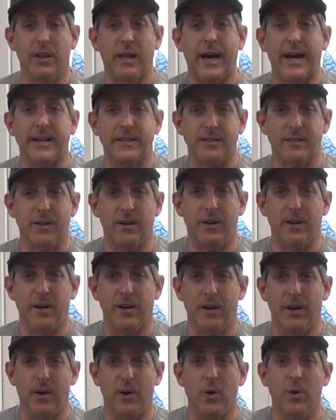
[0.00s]
last a
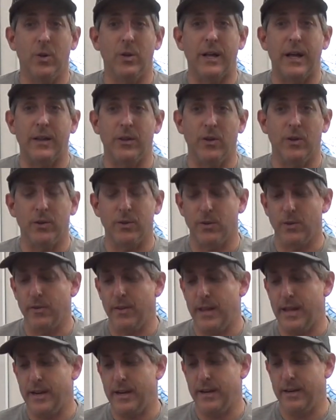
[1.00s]
whole lot longer
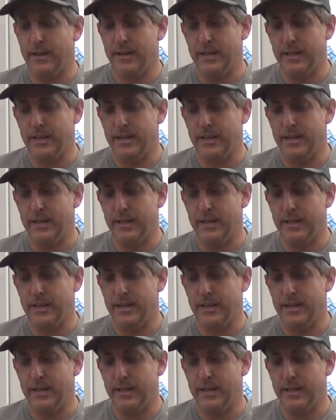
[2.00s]
than